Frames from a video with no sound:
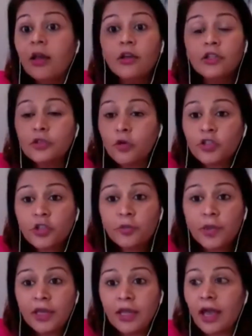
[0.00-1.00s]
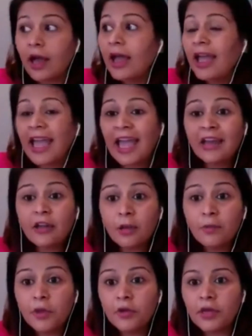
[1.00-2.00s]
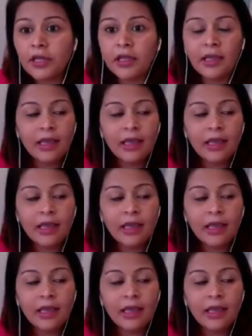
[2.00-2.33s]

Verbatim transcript: social media, and community?